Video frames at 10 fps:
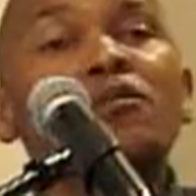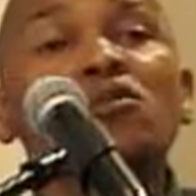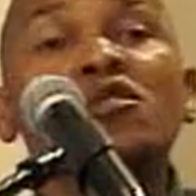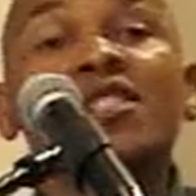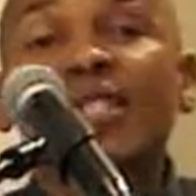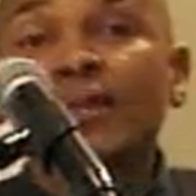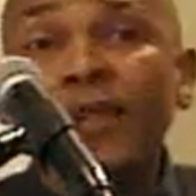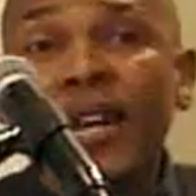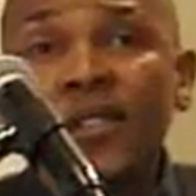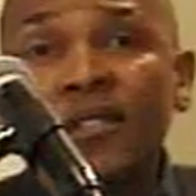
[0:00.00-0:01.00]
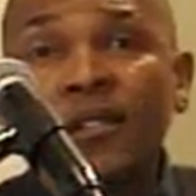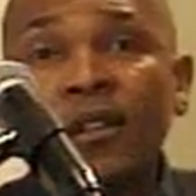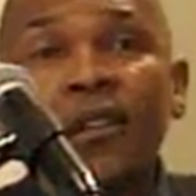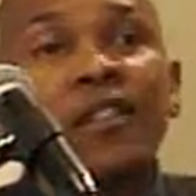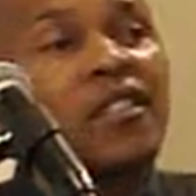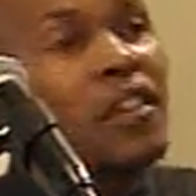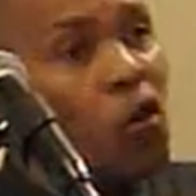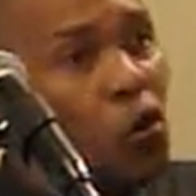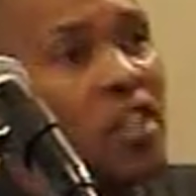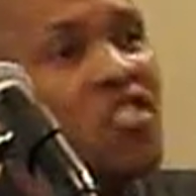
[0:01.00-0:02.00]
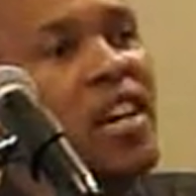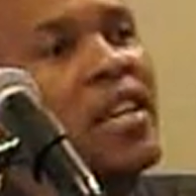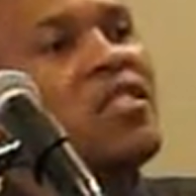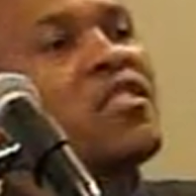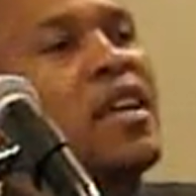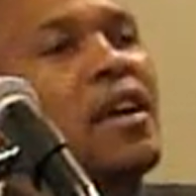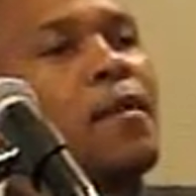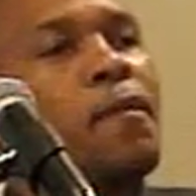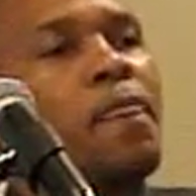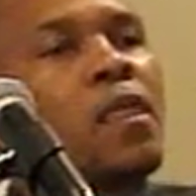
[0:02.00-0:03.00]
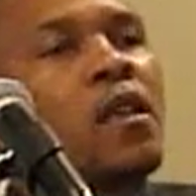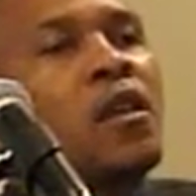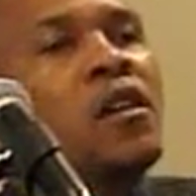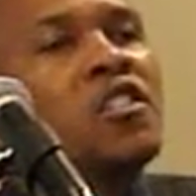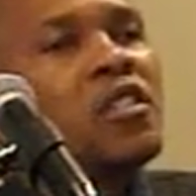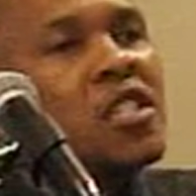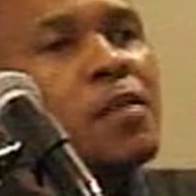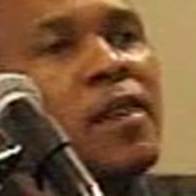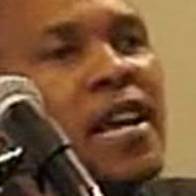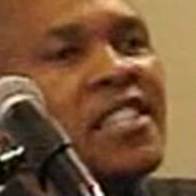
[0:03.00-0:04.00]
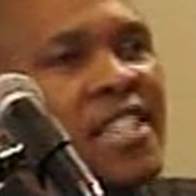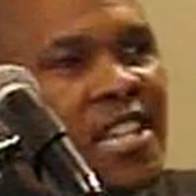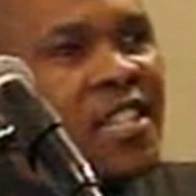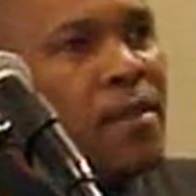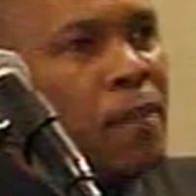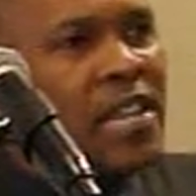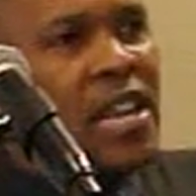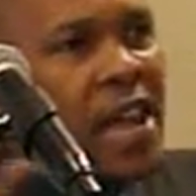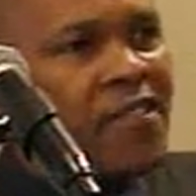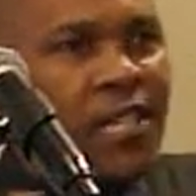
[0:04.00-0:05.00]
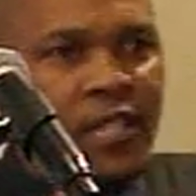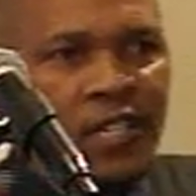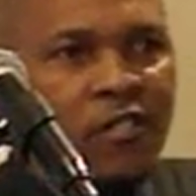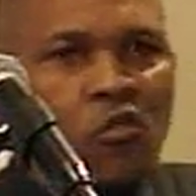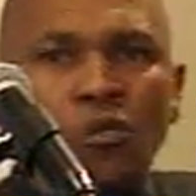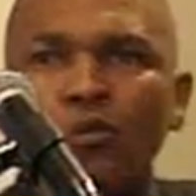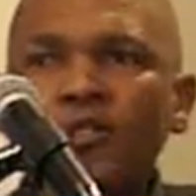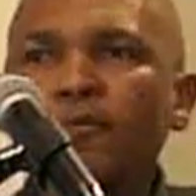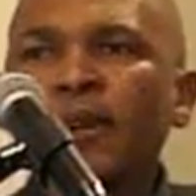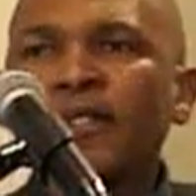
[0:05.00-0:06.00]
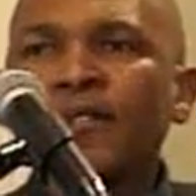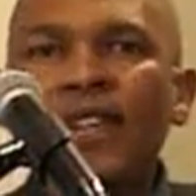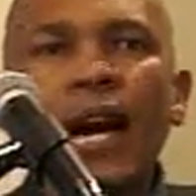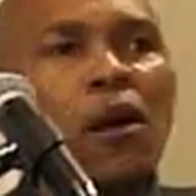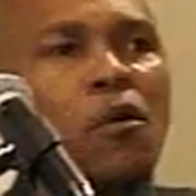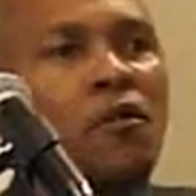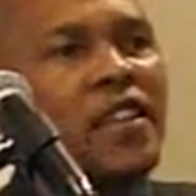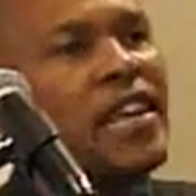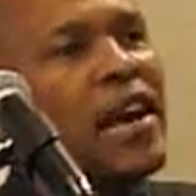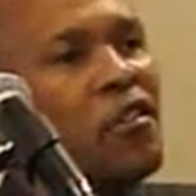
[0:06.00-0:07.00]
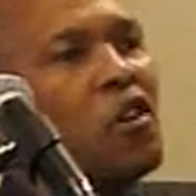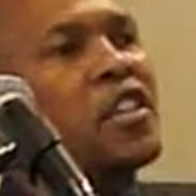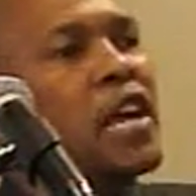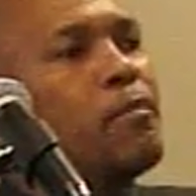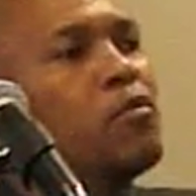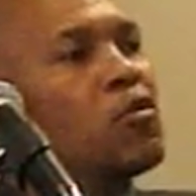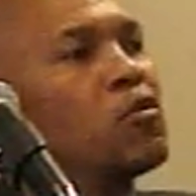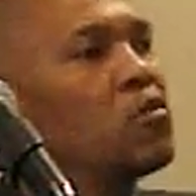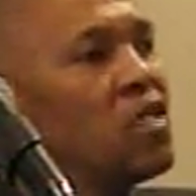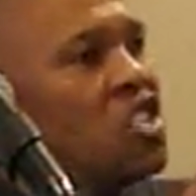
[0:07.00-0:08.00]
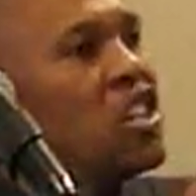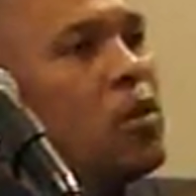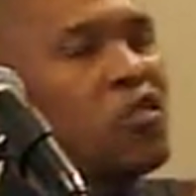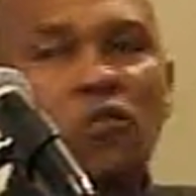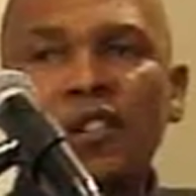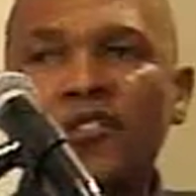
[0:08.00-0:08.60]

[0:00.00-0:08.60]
them to CIECT. The only challenge there, CIECT, yes, they might have certain tools, but now they are not able to teach our